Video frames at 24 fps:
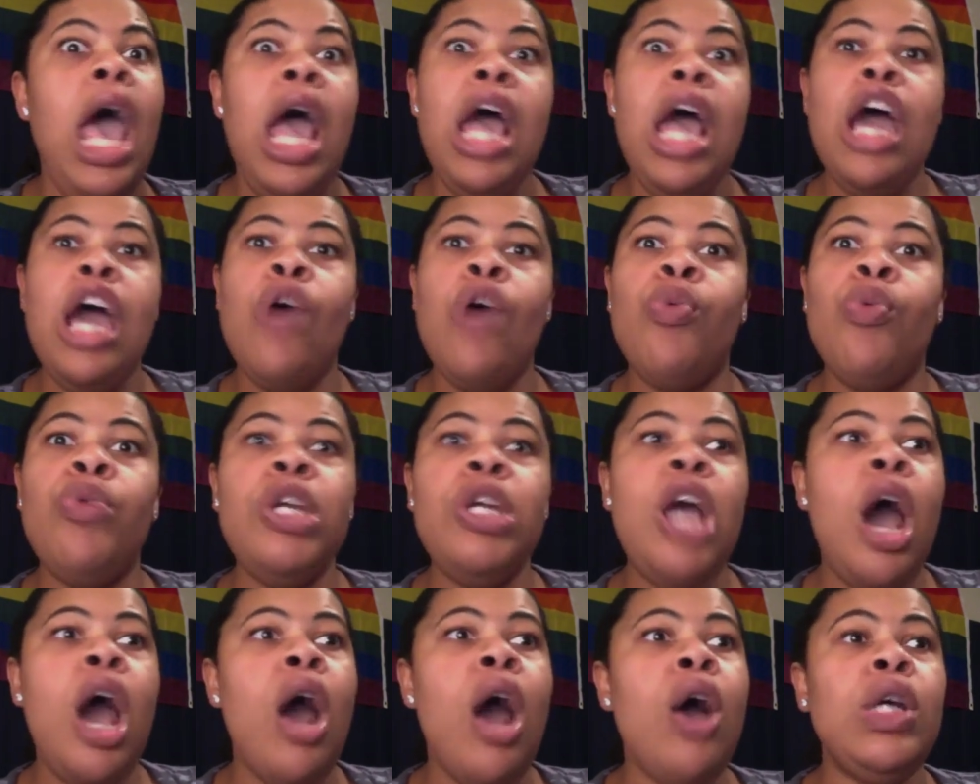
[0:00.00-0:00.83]
And we
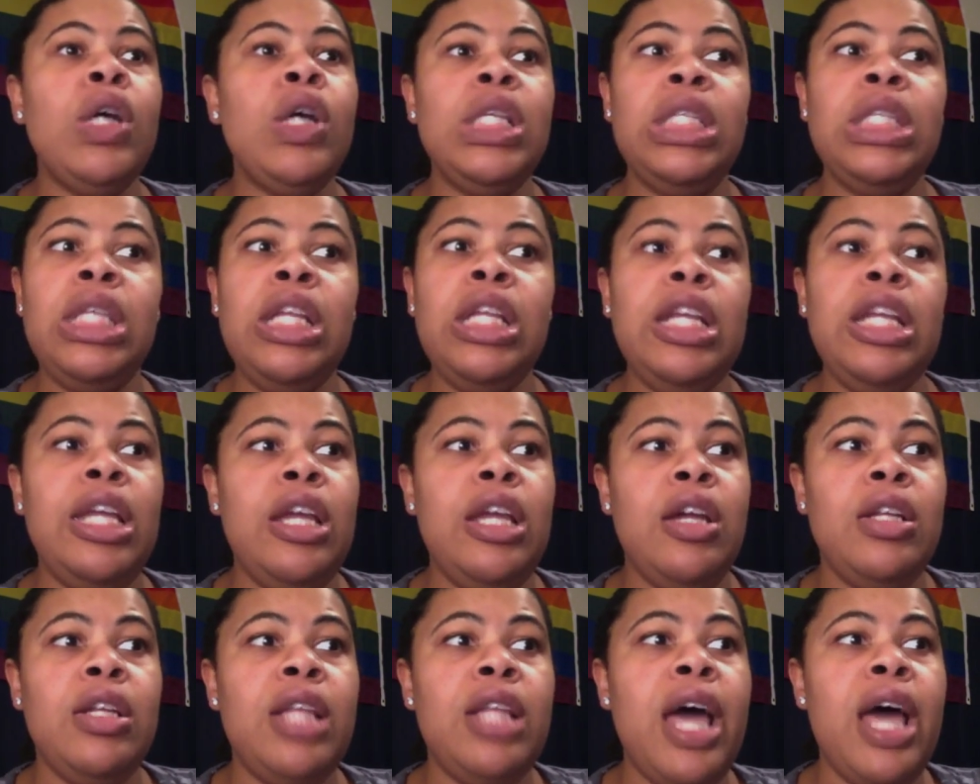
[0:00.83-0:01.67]
all sitting
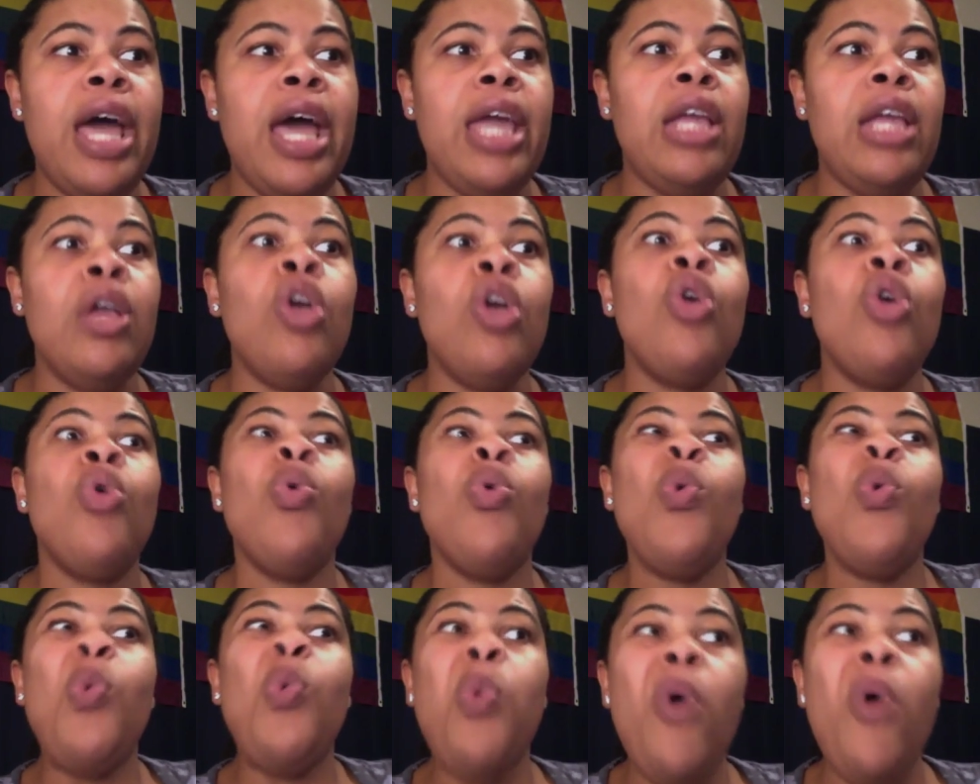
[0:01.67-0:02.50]
here like,
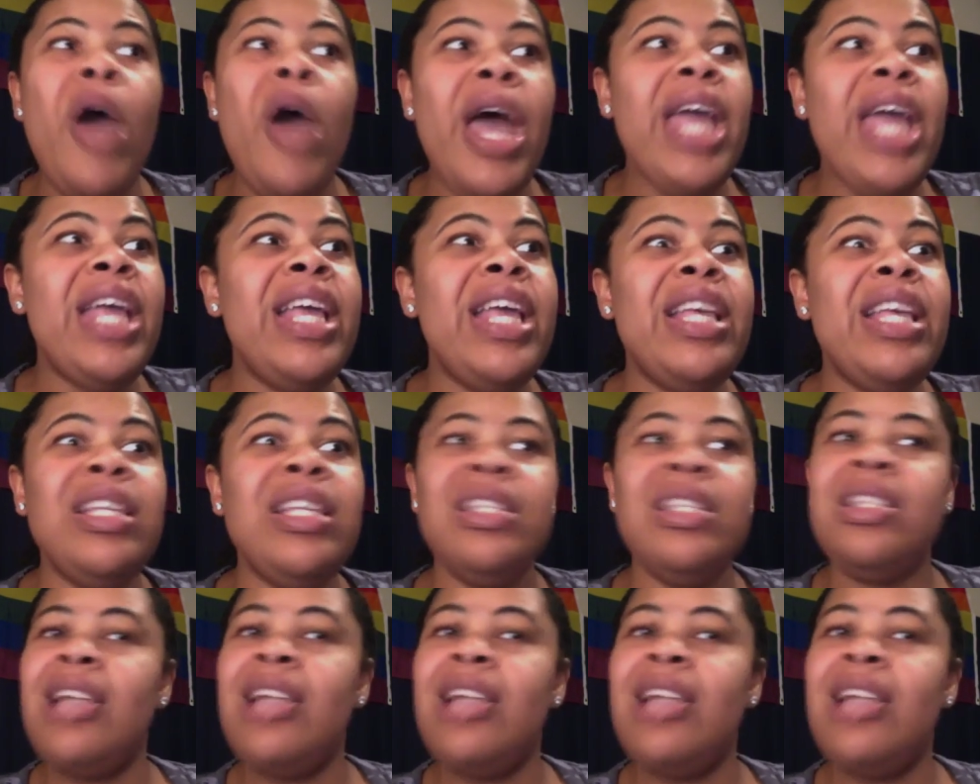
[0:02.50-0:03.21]
what is,